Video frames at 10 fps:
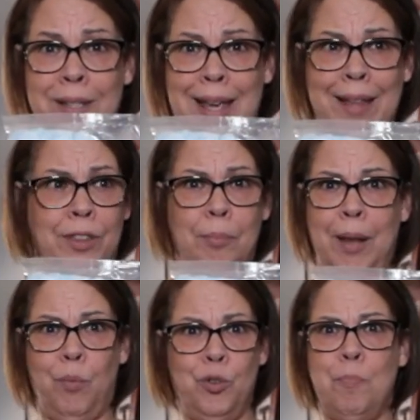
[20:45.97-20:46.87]
get them
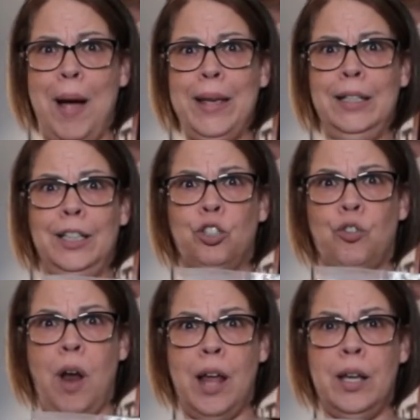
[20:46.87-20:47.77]
like when you buy
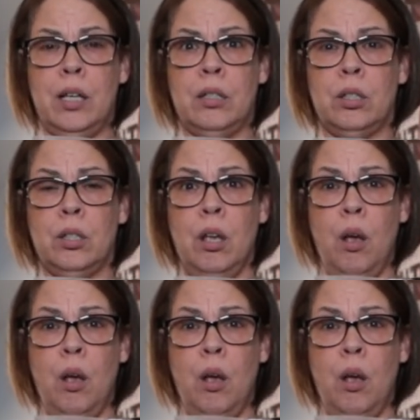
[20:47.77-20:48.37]
electronics